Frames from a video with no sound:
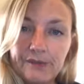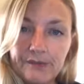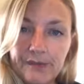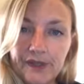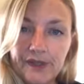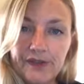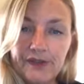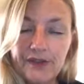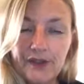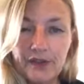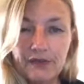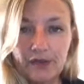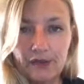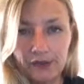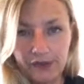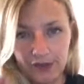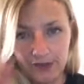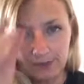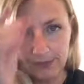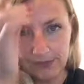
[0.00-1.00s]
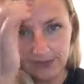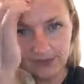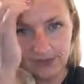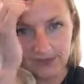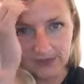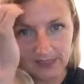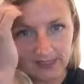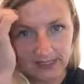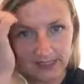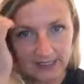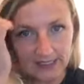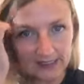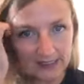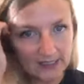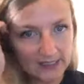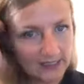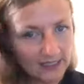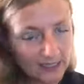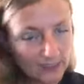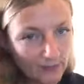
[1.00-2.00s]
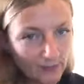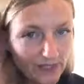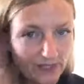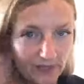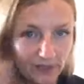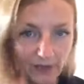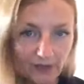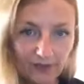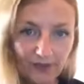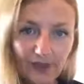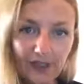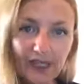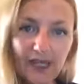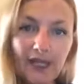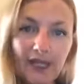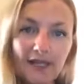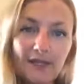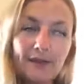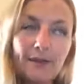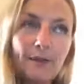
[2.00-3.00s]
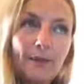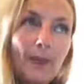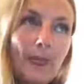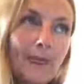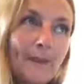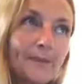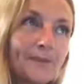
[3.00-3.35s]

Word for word: months over Christmas and, that, and then he went off again